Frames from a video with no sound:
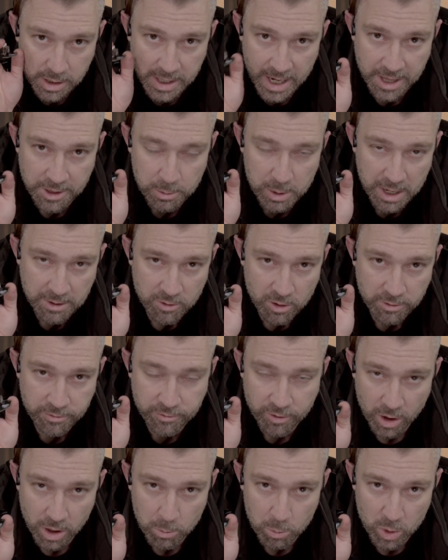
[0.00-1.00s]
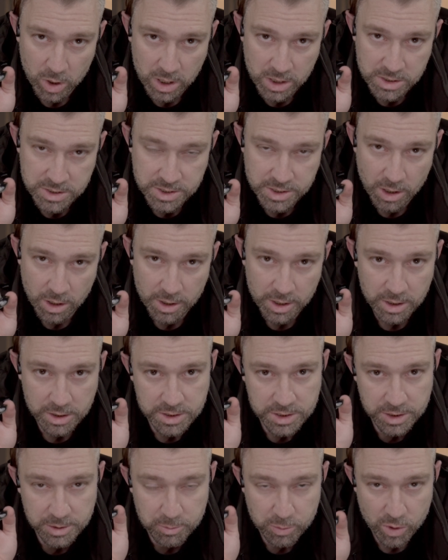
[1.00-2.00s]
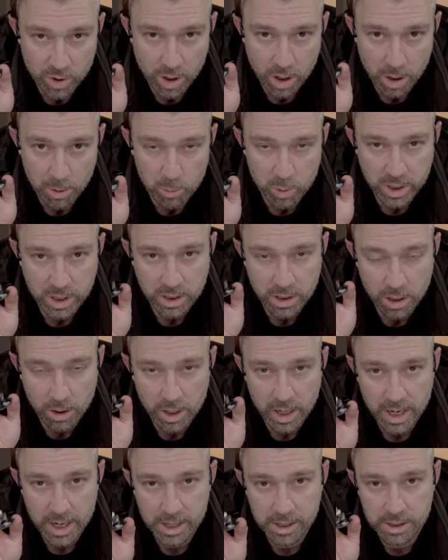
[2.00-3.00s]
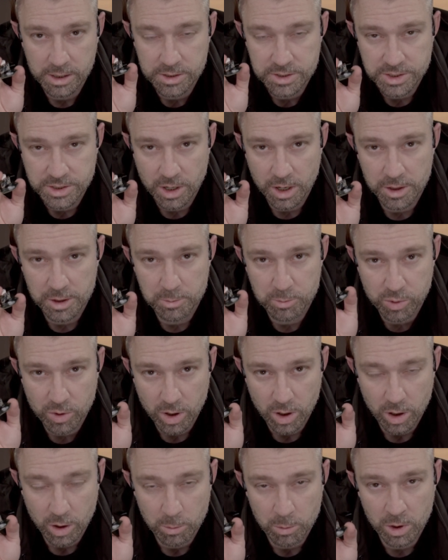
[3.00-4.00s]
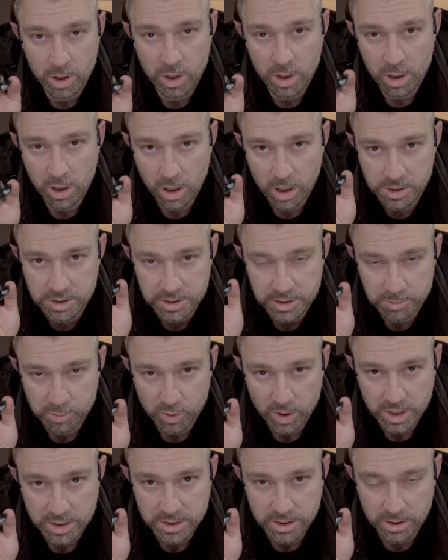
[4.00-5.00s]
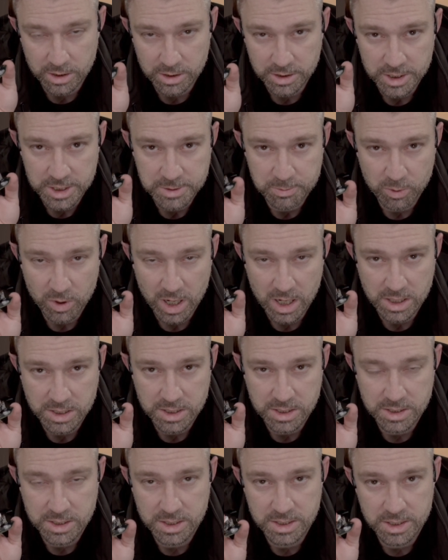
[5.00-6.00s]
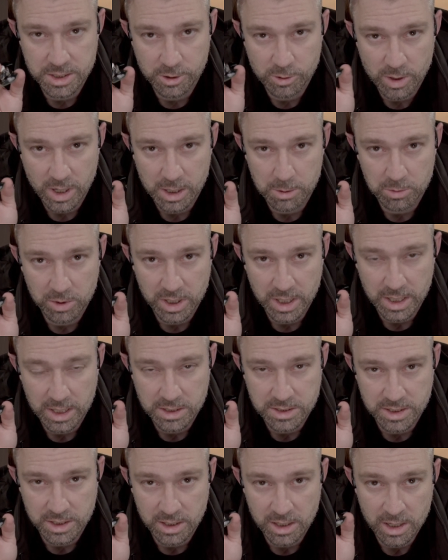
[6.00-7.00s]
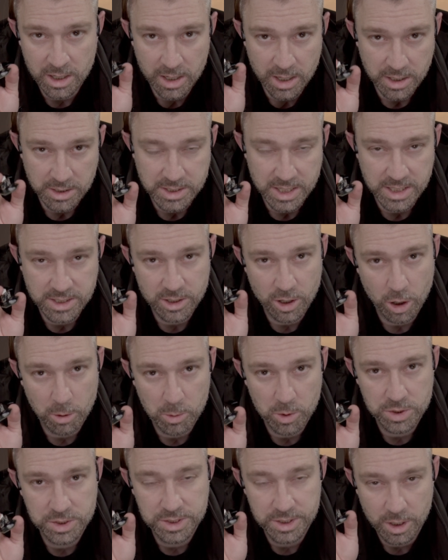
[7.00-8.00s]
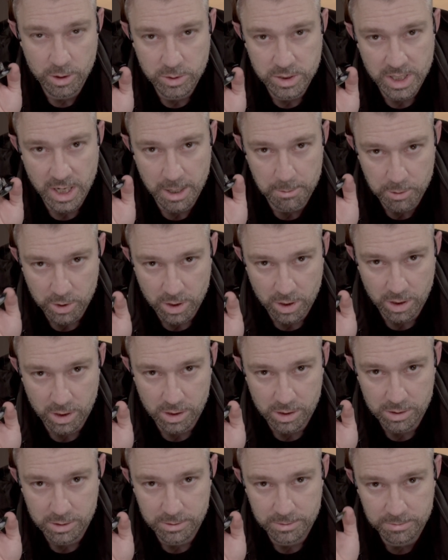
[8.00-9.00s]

Now that we have our firmware installed onto the probe, we can go ahead and install the probe onto the printer. This process is incredibly easy. It takes almost no time at all.